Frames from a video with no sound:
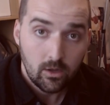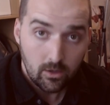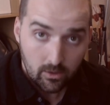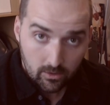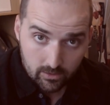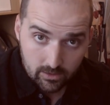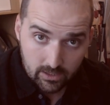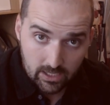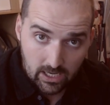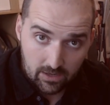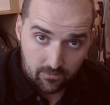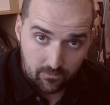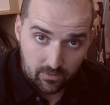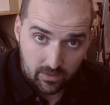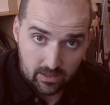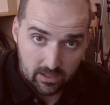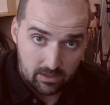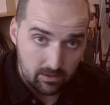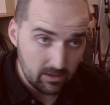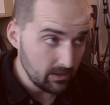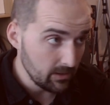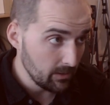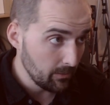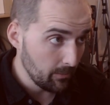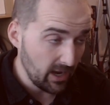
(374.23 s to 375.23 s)
leaving
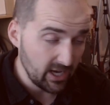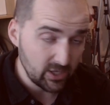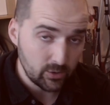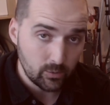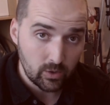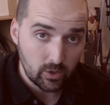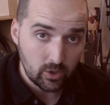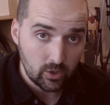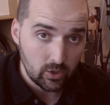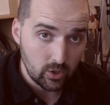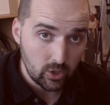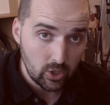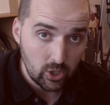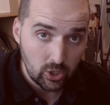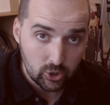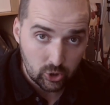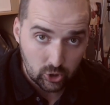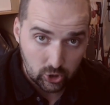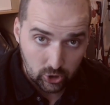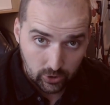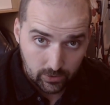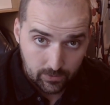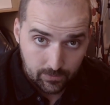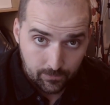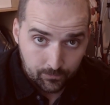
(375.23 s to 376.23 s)
the match with a
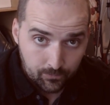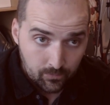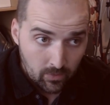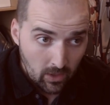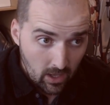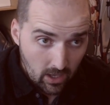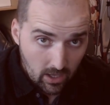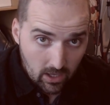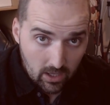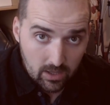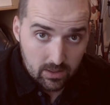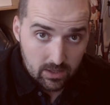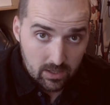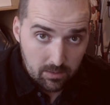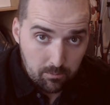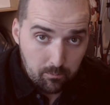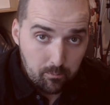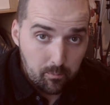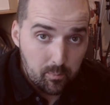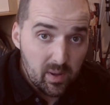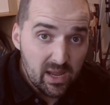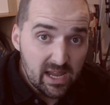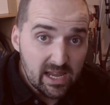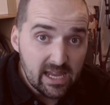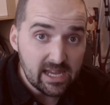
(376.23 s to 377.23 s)
concussion. The
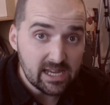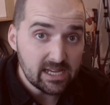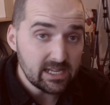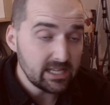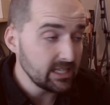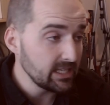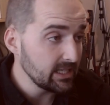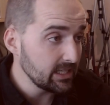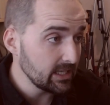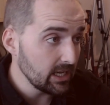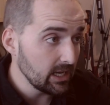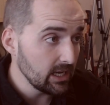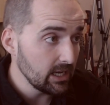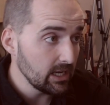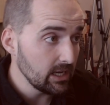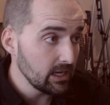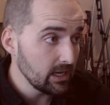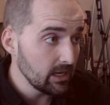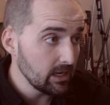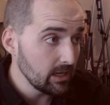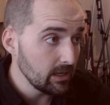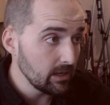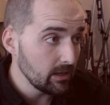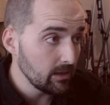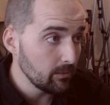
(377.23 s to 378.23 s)
biggest
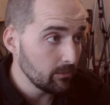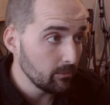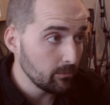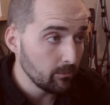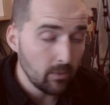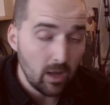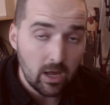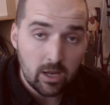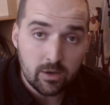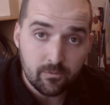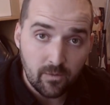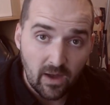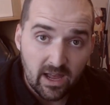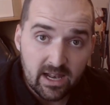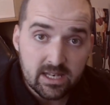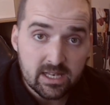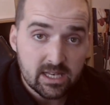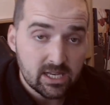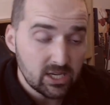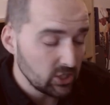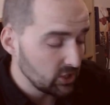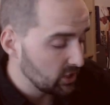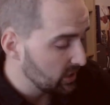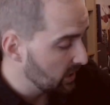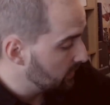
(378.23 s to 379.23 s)

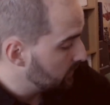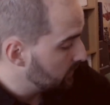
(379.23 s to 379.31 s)
advantage that